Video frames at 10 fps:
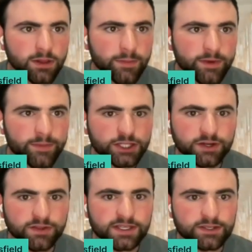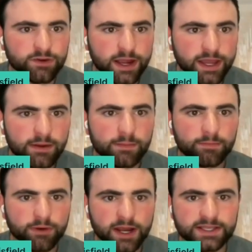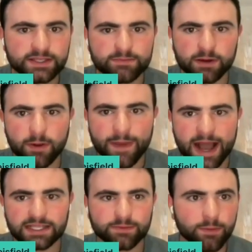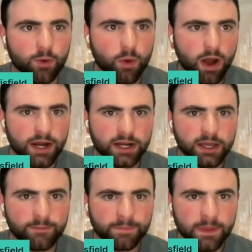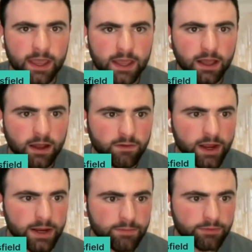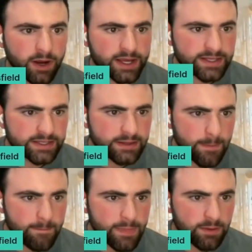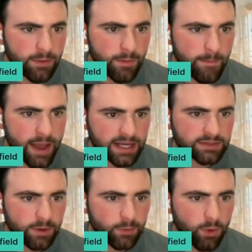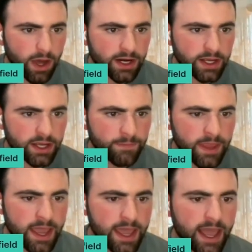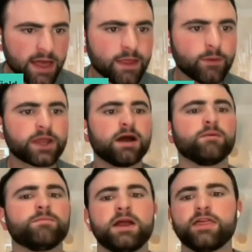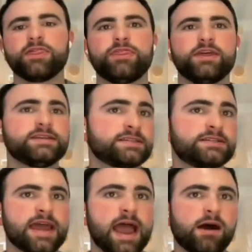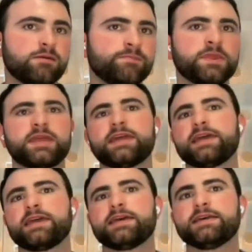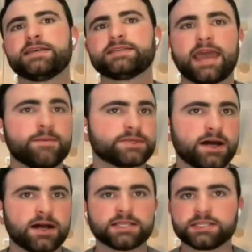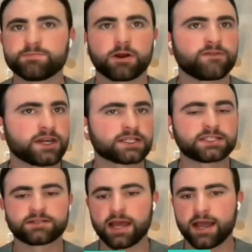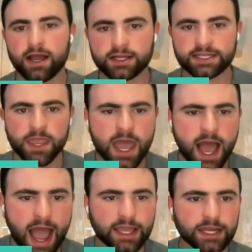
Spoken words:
So let me make sure this is right. Price, minimum, maximum quantity. All right, price, minimum, maximum quantity. And there we go. This now is Amazon's perfect template.